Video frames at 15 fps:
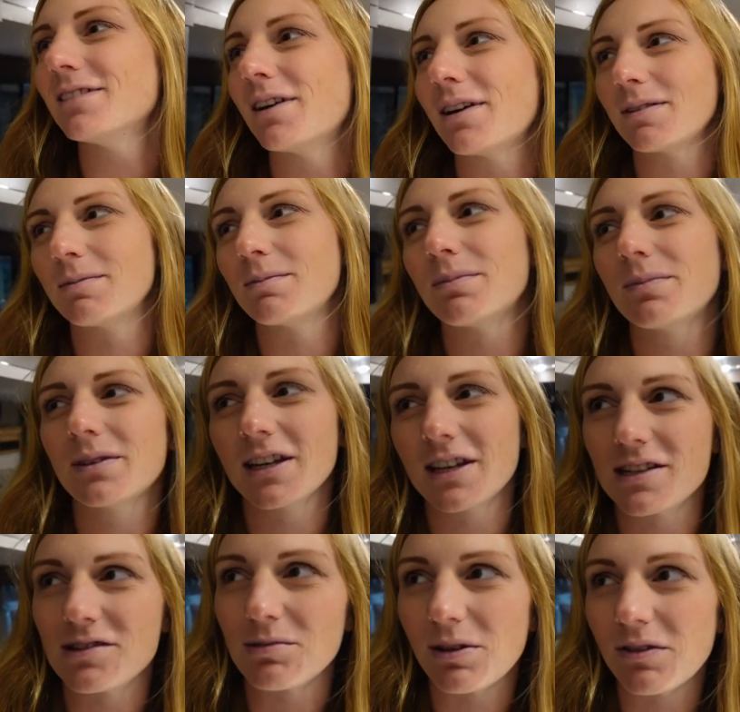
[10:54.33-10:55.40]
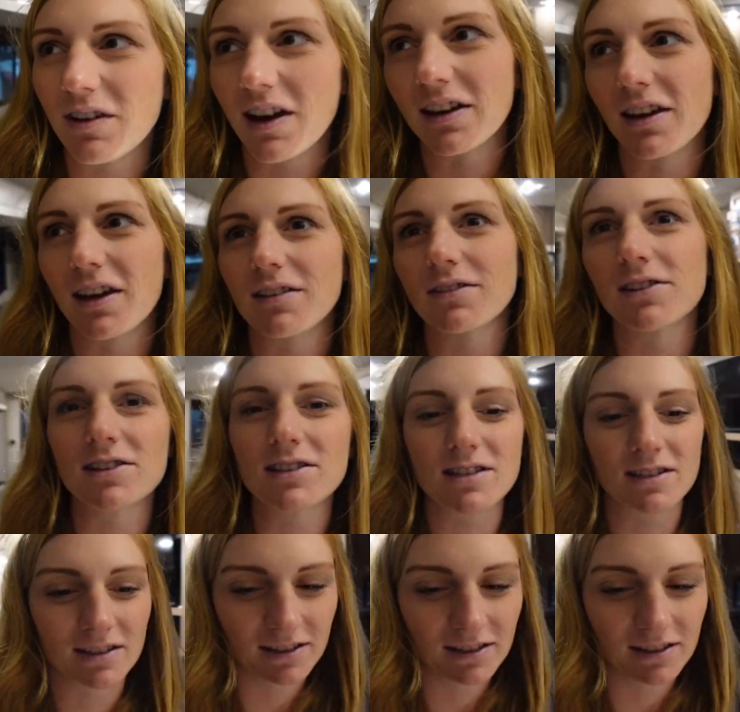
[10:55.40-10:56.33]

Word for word: Our kids will be van lifers.